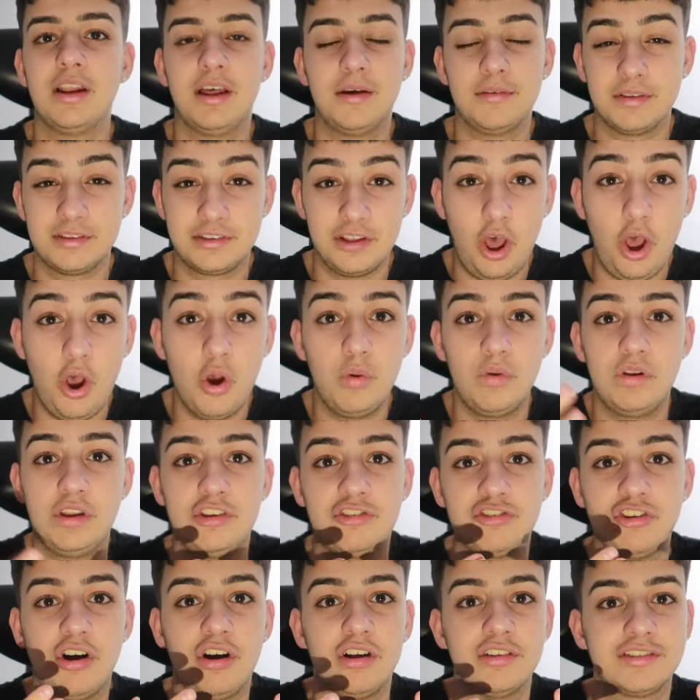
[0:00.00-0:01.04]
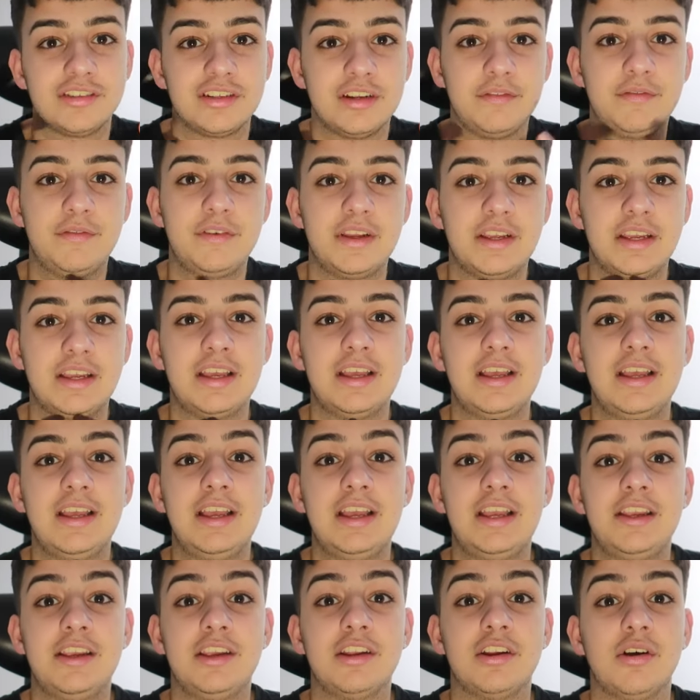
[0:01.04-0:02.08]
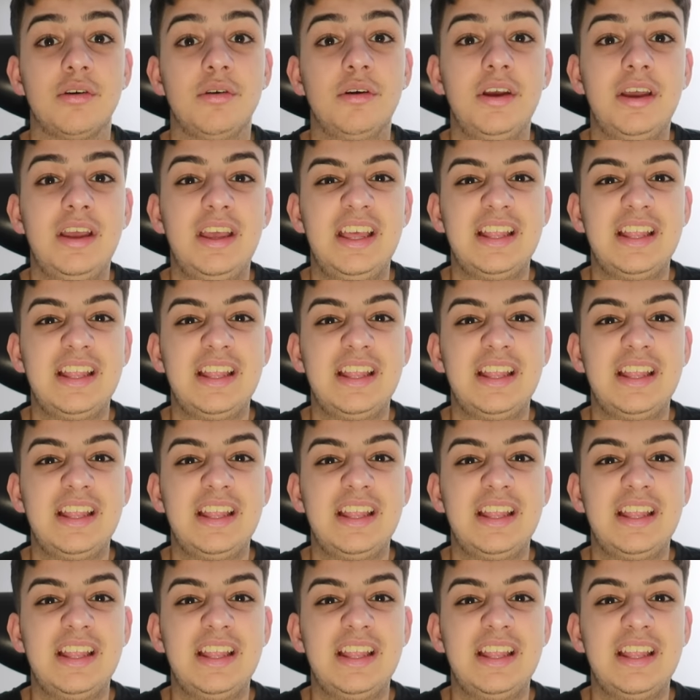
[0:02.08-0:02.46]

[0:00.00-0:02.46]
and it's the only chance, and I think you know